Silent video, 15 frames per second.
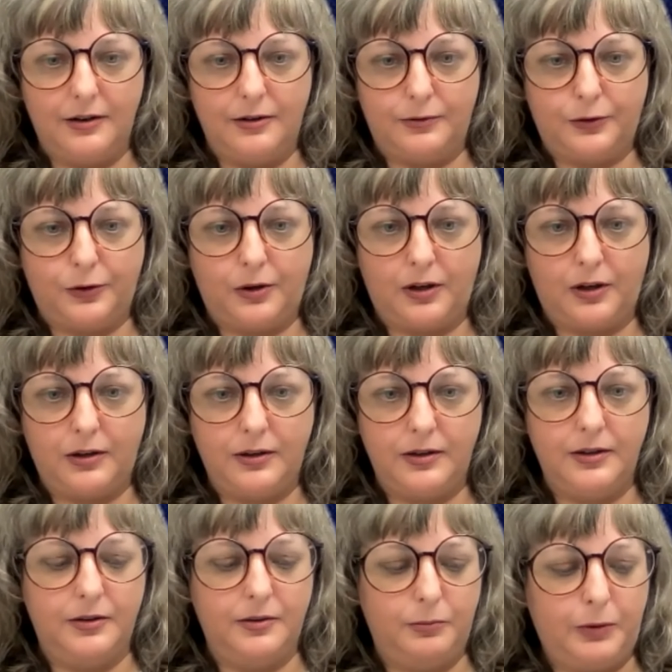for
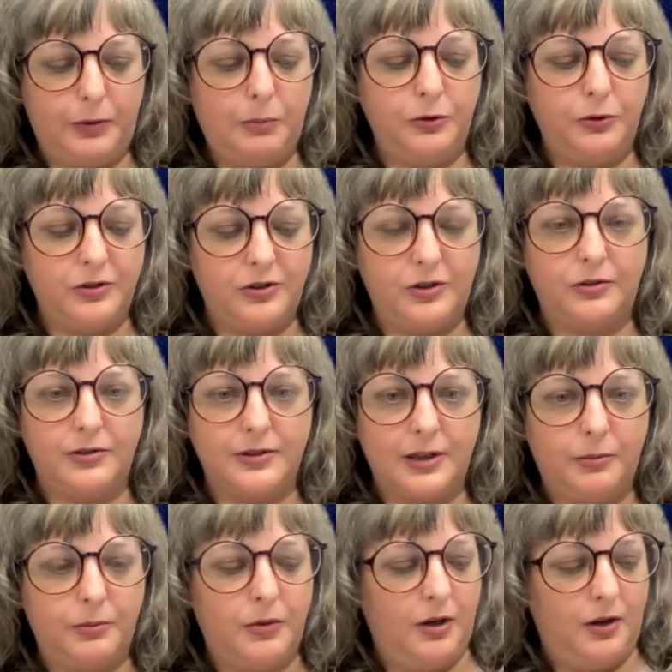people to do
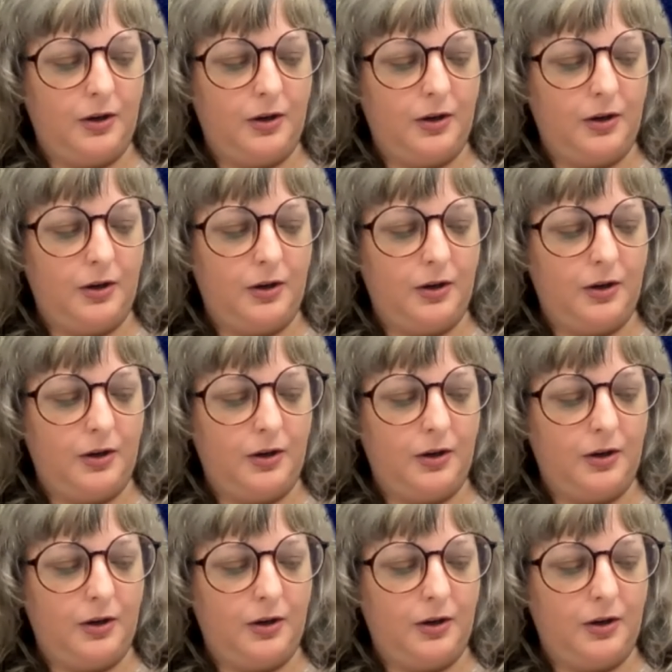some